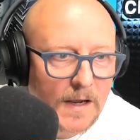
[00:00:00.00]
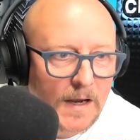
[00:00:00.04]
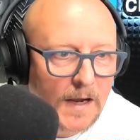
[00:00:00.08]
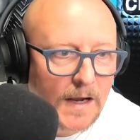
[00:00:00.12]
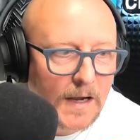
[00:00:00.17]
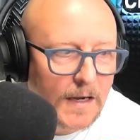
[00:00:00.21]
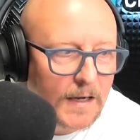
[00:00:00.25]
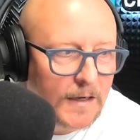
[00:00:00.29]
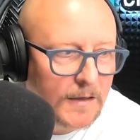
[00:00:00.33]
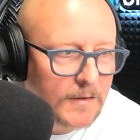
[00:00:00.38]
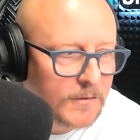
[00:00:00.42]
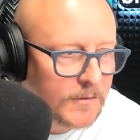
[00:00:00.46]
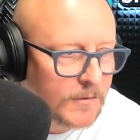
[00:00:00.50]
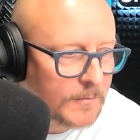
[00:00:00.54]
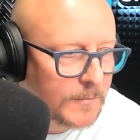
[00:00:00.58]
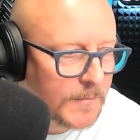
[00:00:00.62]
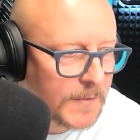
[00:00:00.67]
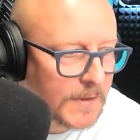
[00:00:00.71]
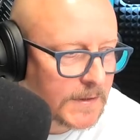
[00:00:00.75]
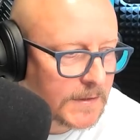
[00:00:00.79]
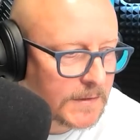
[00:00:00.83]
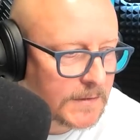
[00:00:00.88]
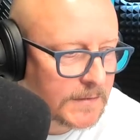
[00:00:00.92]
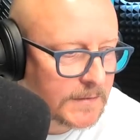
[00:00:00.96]
How do you
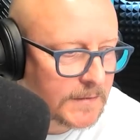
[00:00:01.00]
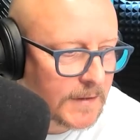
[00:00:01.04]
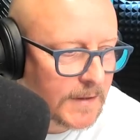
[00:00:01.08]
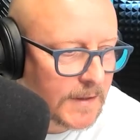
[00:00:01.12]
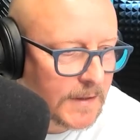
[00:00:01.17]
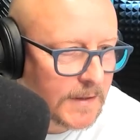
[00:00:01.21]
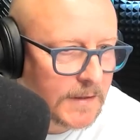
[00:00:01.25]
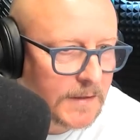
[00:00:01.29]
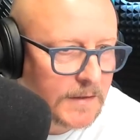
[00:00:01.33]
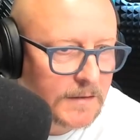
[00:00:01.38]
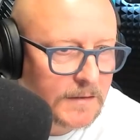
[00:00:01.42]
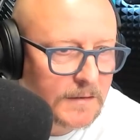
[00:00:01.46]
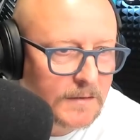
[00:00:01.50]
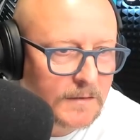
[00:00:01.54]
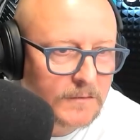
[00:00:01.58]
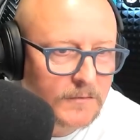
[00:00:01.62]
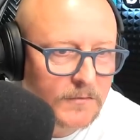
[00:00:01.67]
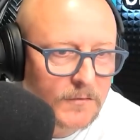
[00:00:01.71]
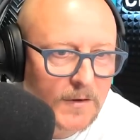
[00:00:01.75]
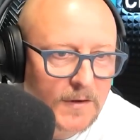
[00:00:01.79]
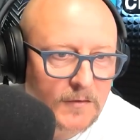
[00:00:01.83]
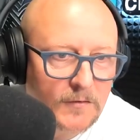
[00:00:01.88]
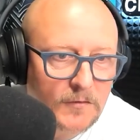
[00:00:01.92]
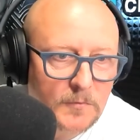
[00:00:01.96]
maintain
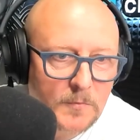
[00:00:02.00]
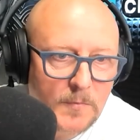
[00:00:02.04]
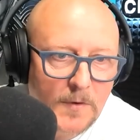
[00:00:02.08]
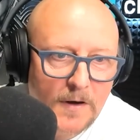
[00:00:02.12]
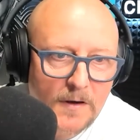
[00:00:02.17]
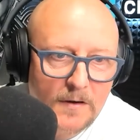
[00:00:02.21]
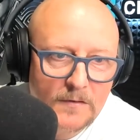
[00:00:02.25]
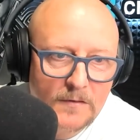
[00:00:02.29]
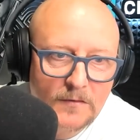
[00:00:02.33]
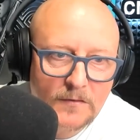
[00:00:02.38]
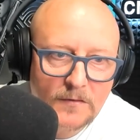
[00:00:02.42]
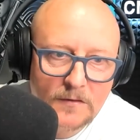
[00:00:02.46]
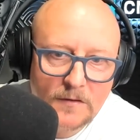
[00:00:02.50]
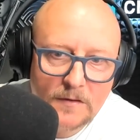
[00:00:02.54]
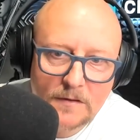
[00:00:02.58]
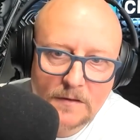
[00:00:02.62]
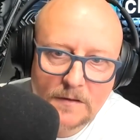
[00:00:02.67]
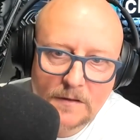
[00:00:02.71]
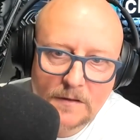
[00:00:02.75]
transparency and